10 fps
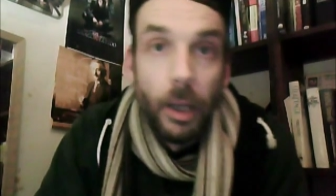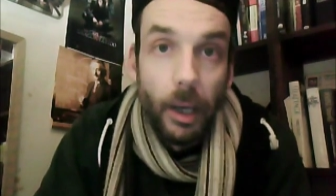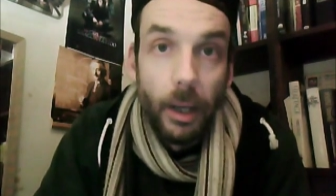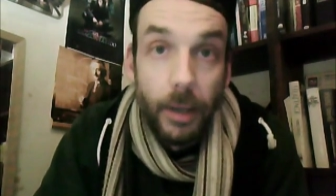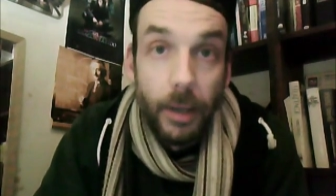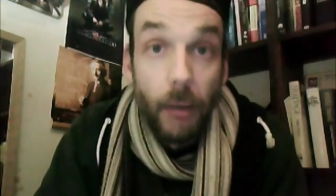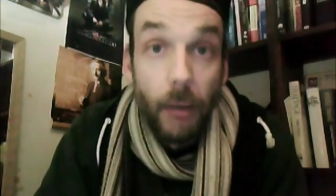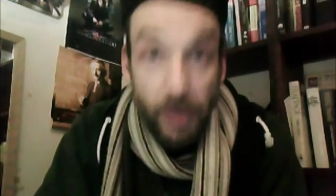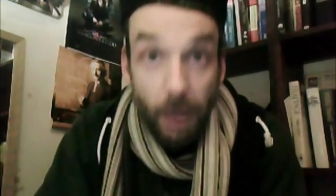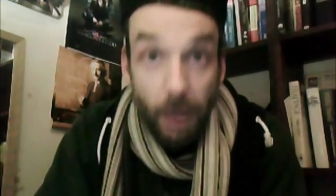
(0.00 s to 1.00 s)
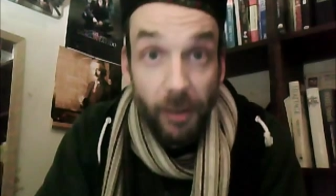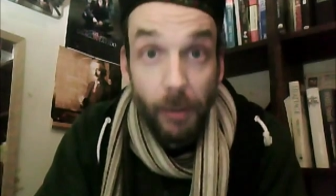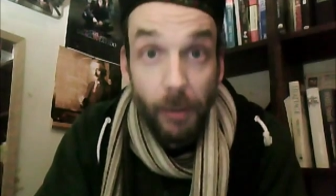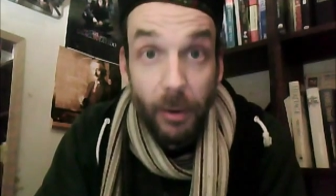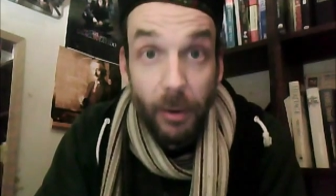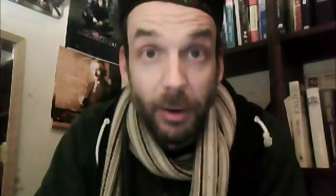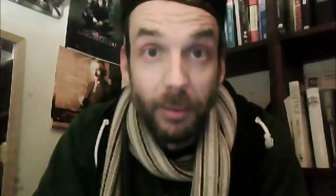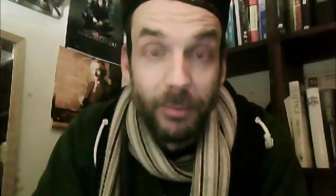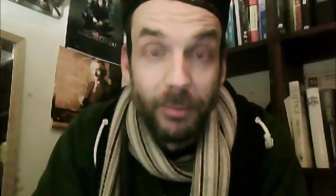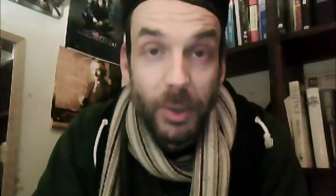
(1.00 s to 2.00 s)
and now it's definitely on our
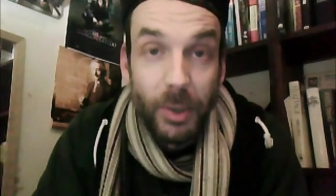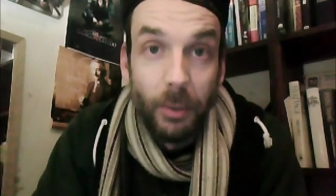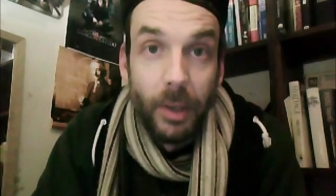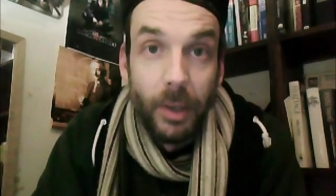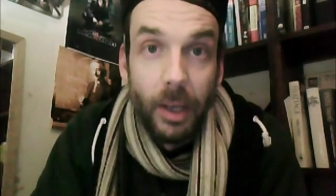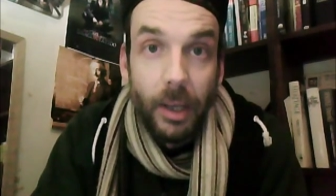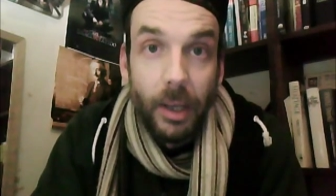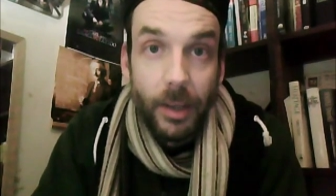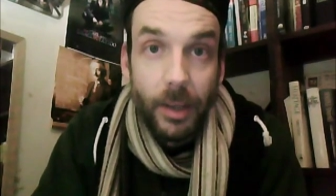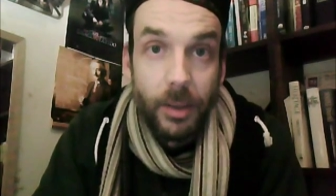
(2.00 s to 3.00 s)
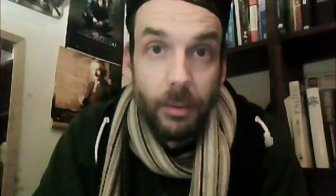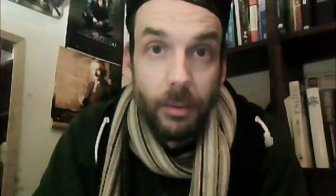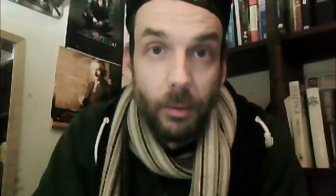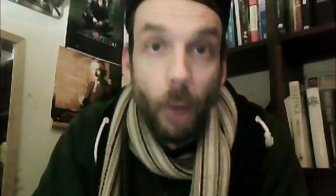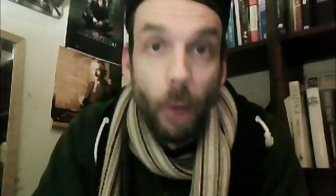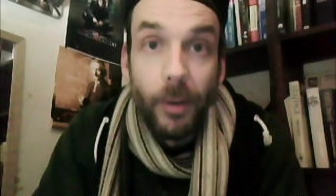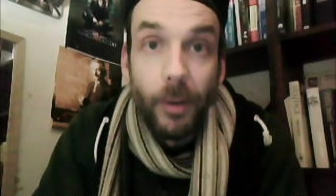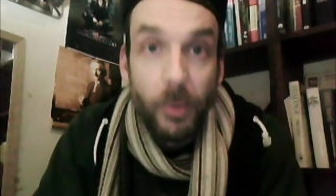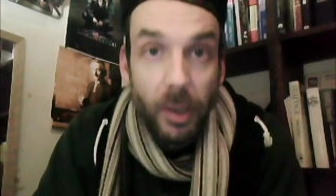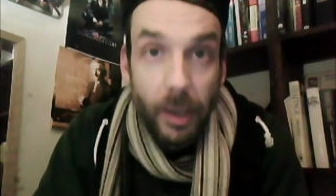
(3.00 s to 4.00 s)
radar. So, yes, hopefully
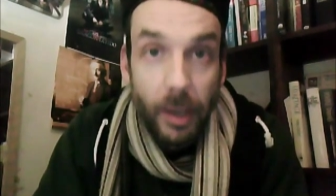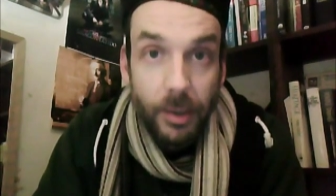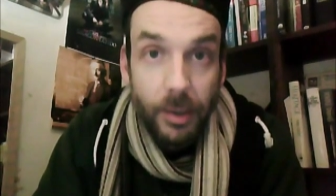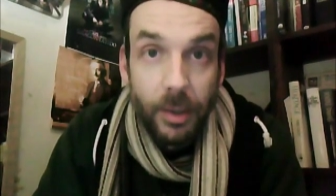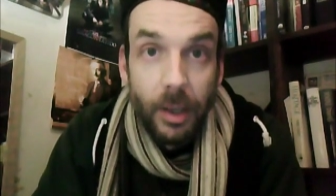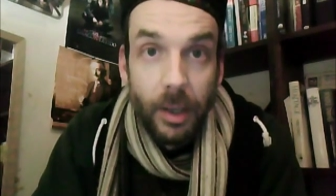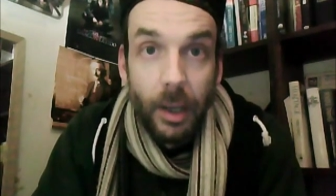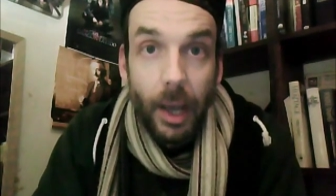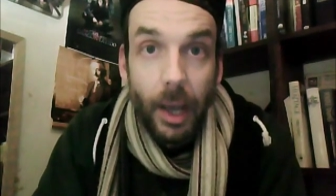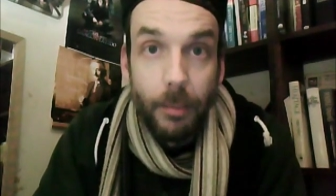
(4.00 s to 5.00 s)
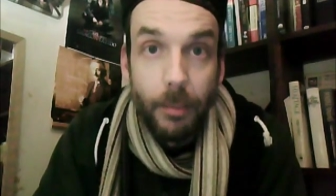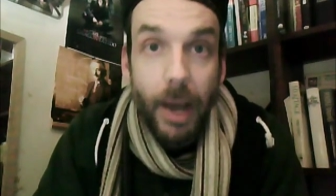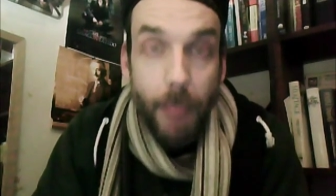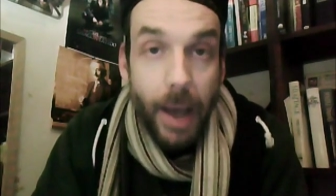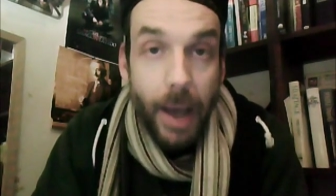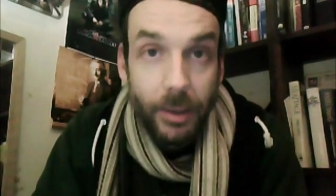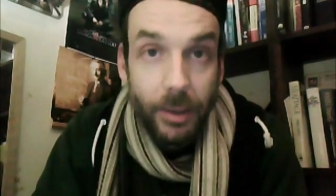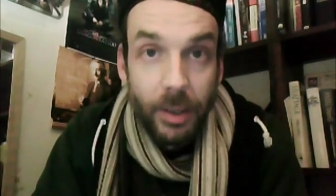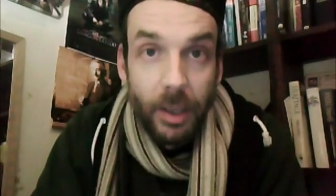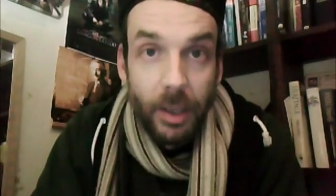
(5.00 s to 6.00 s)
between this and Mad Max,